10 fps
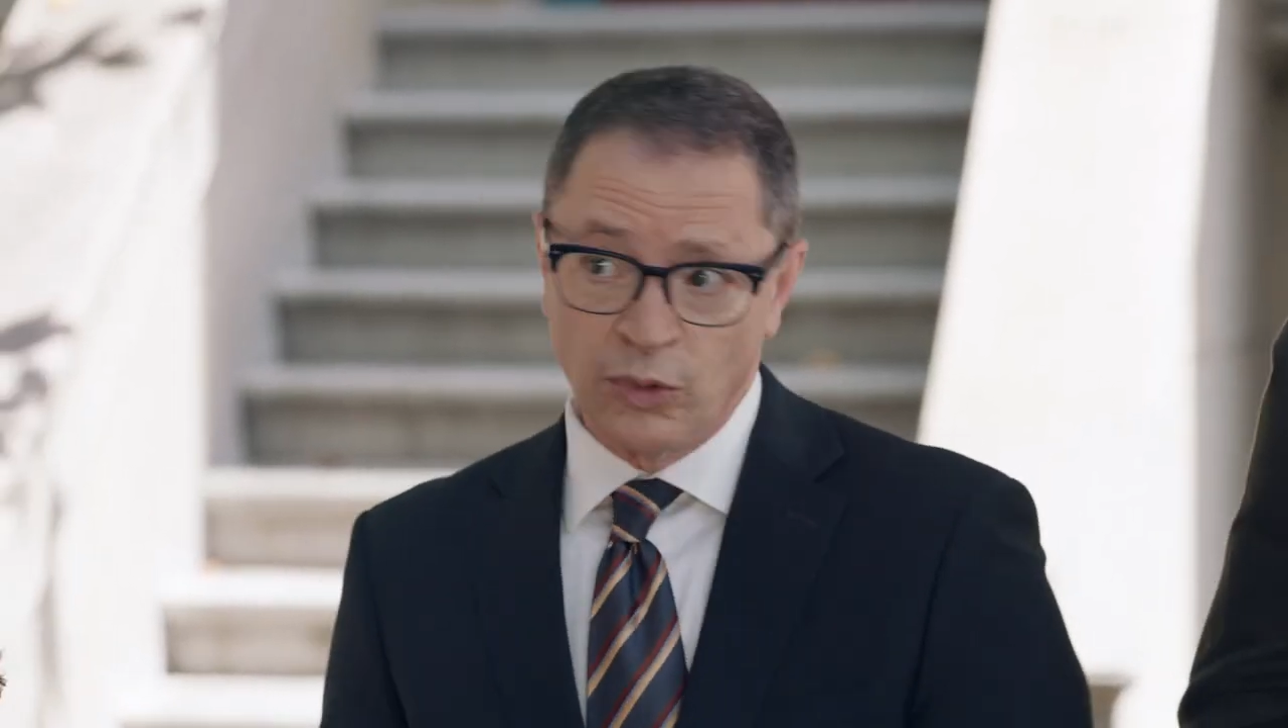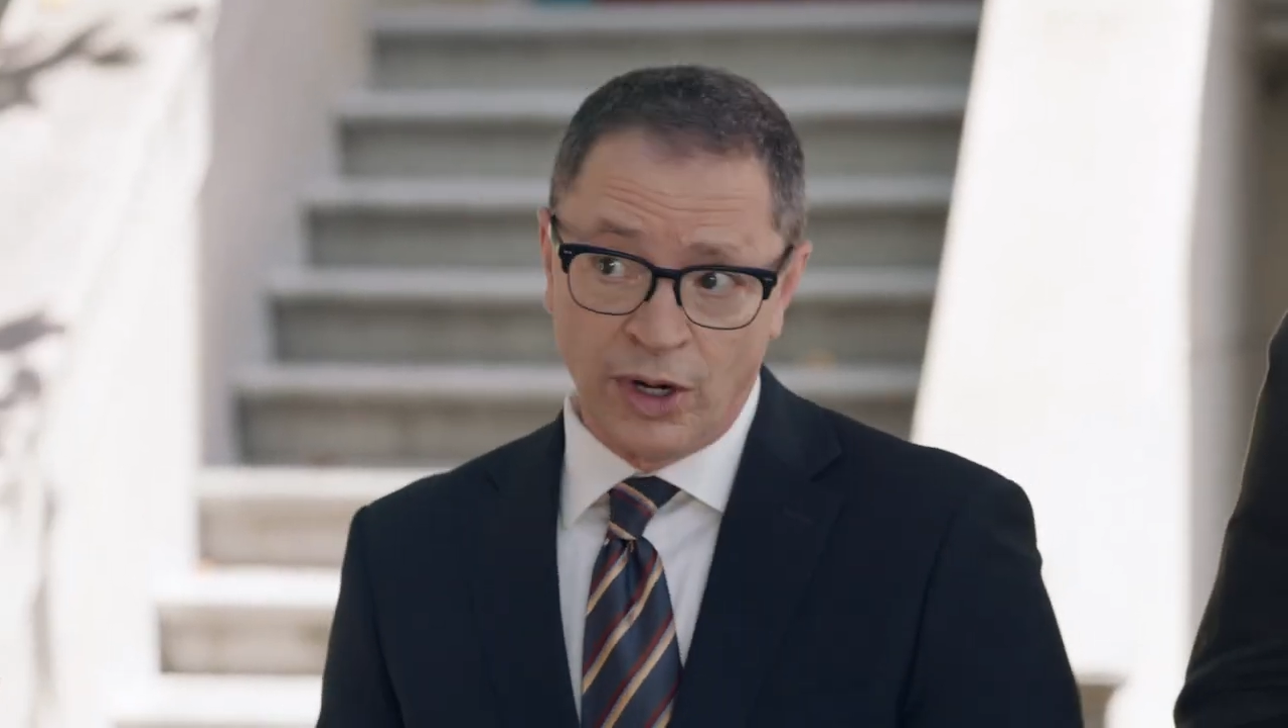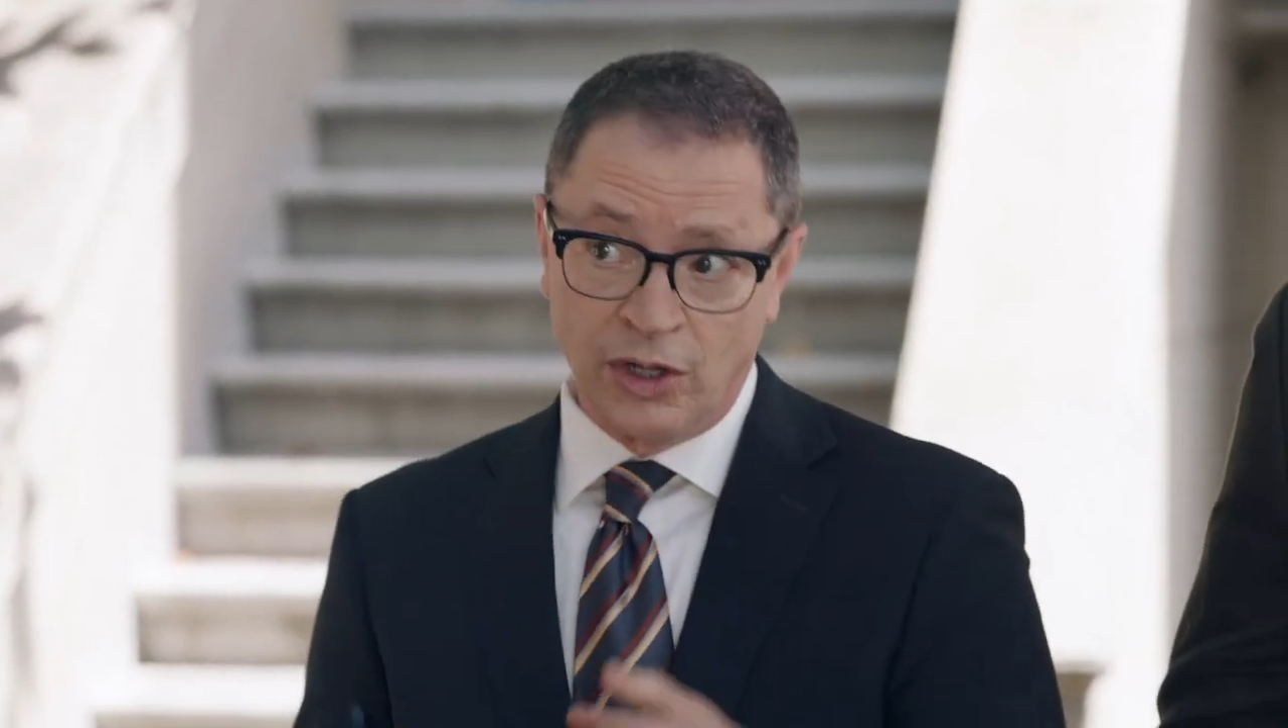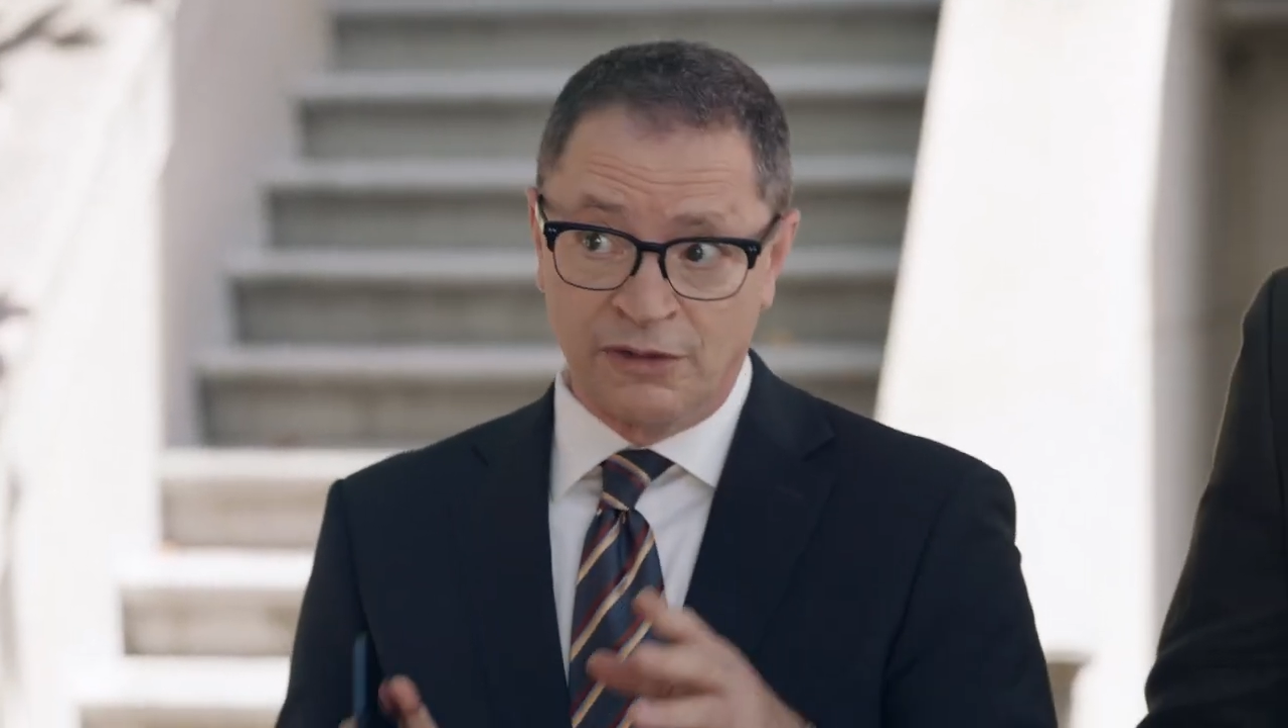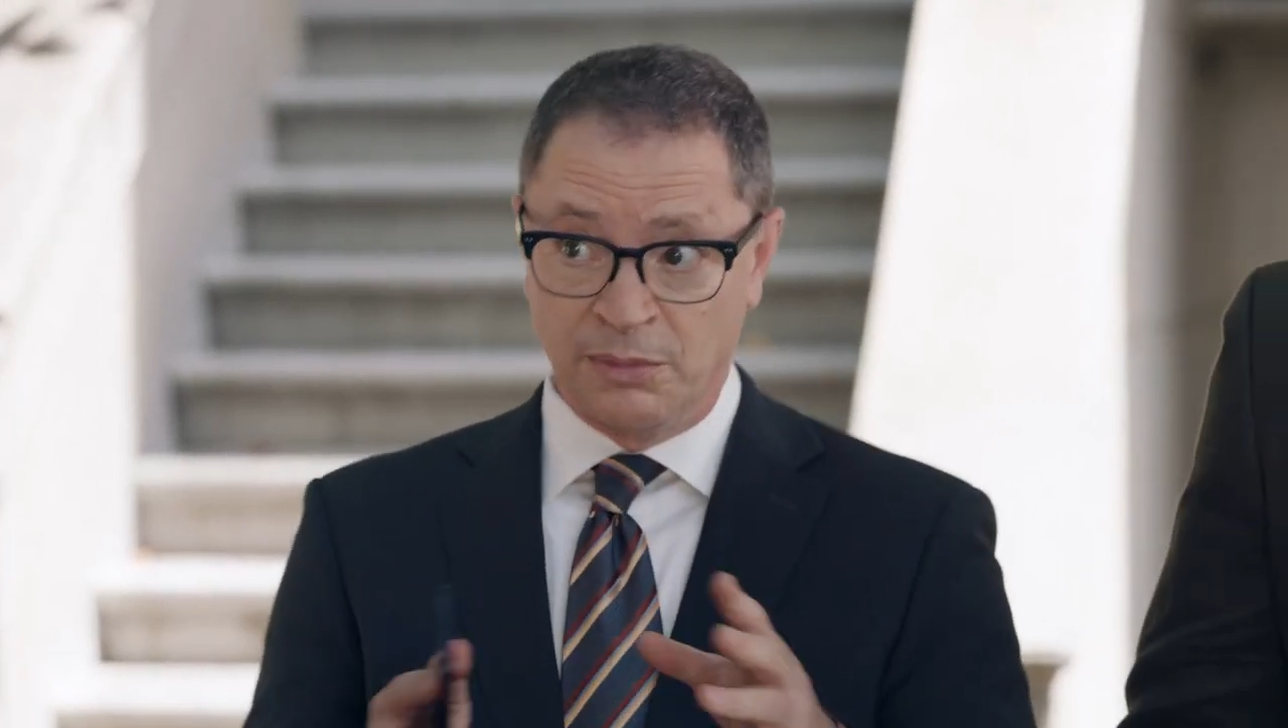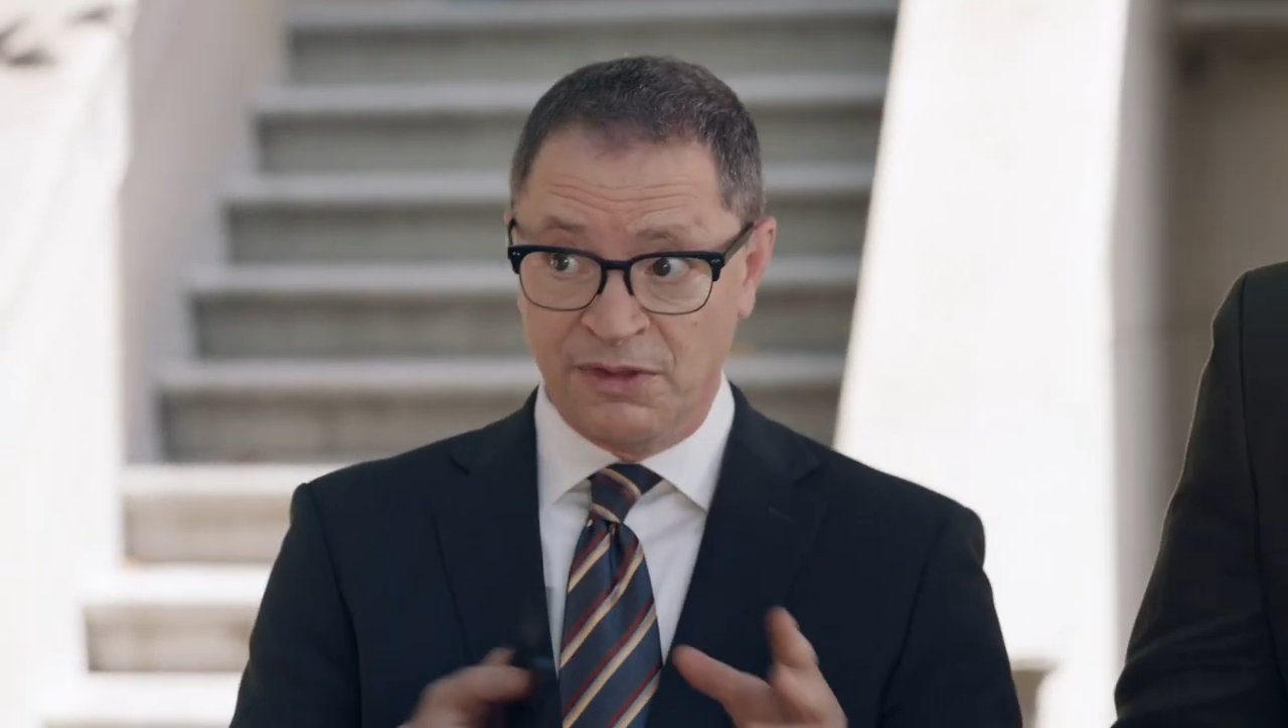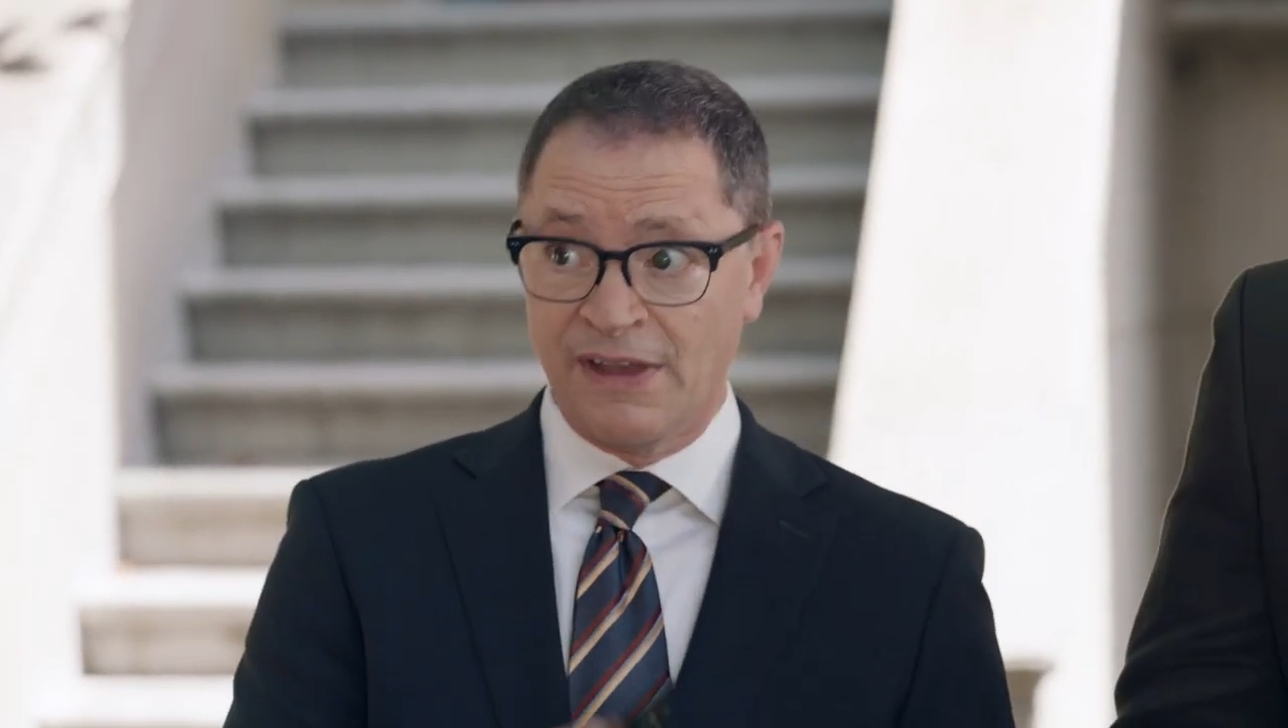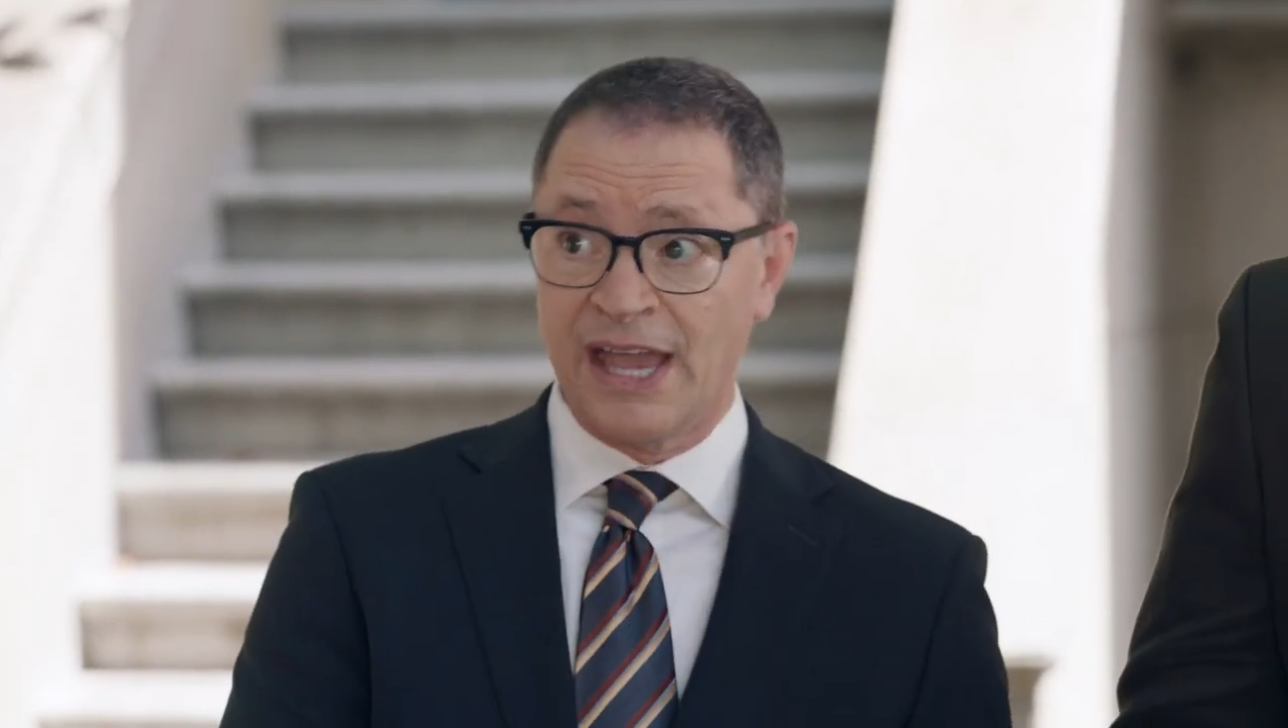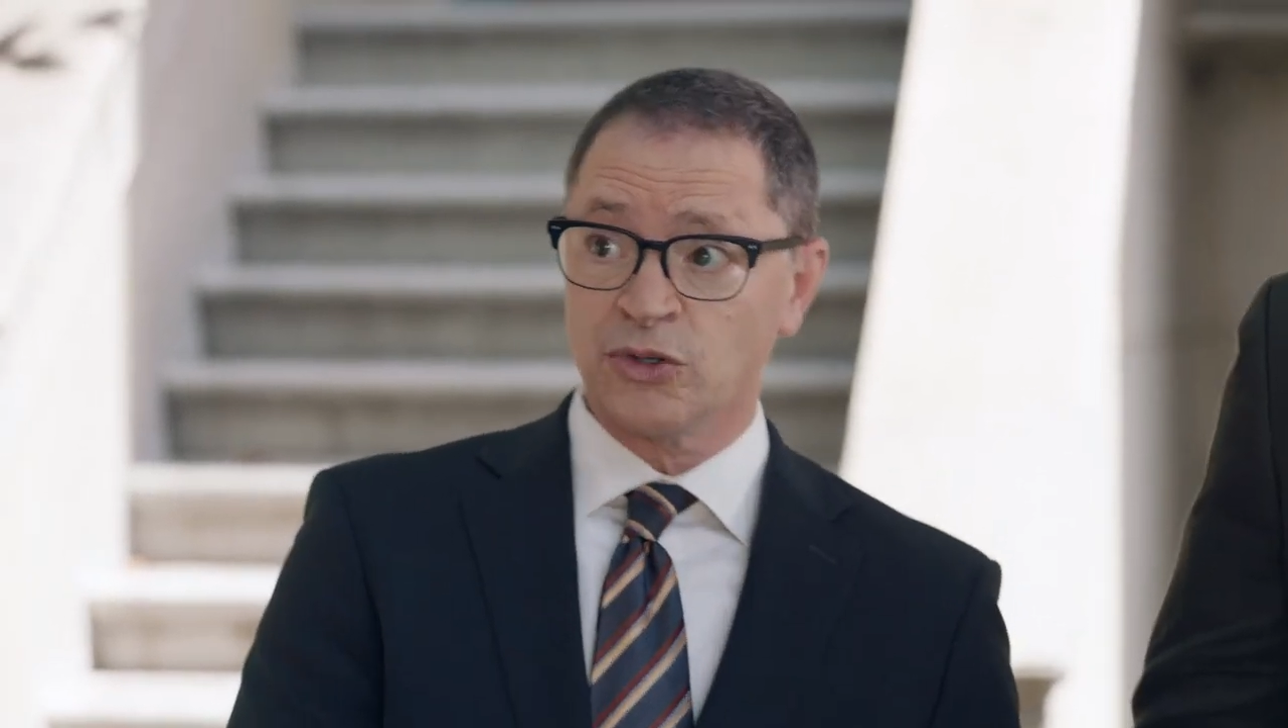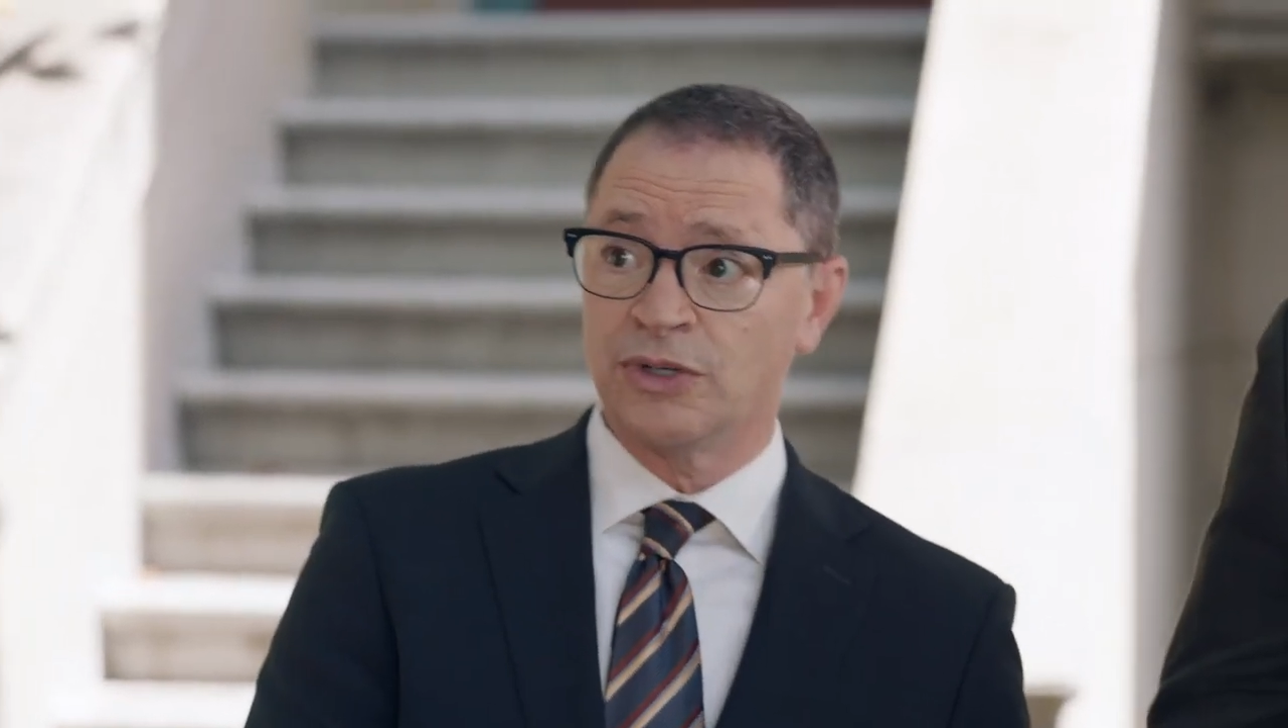runoff from the
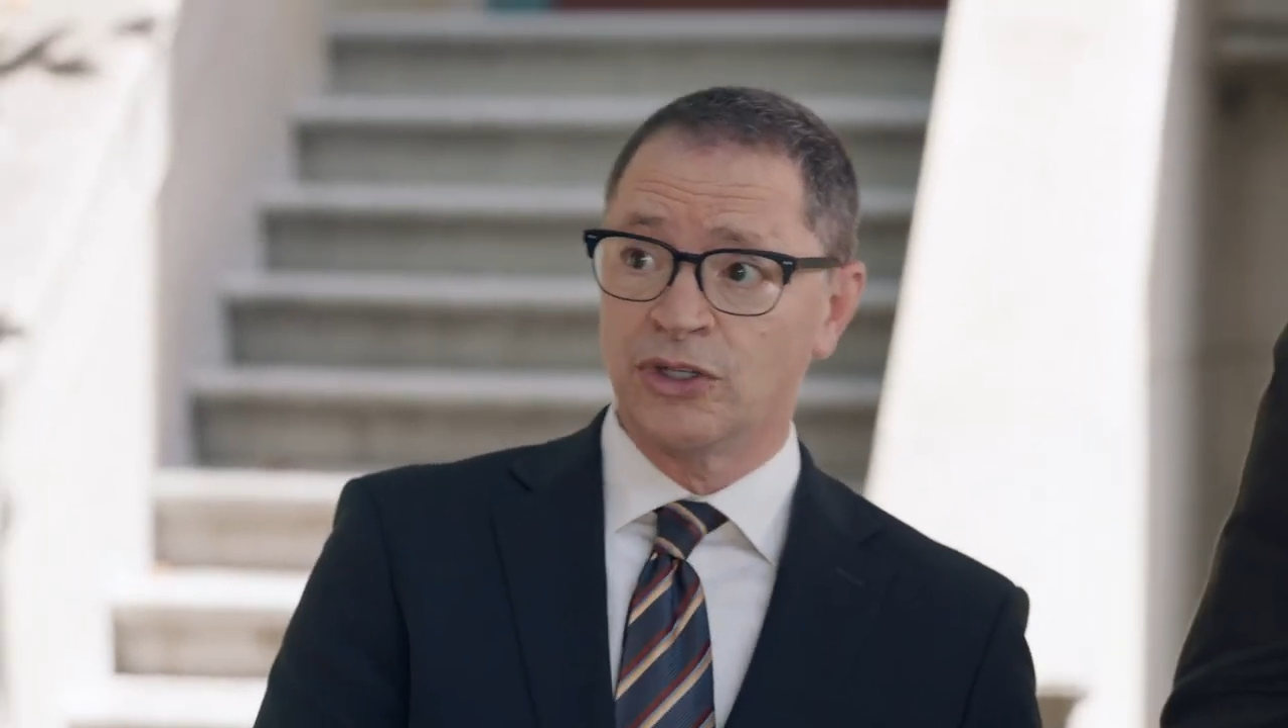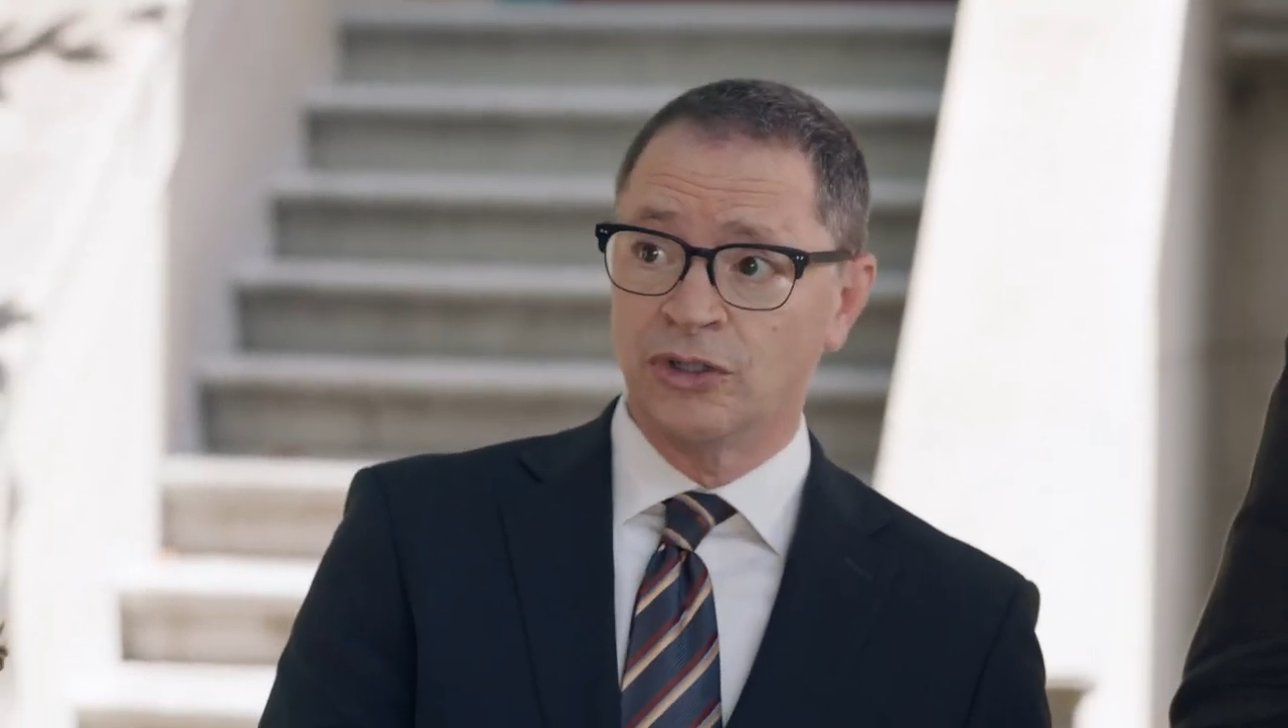factory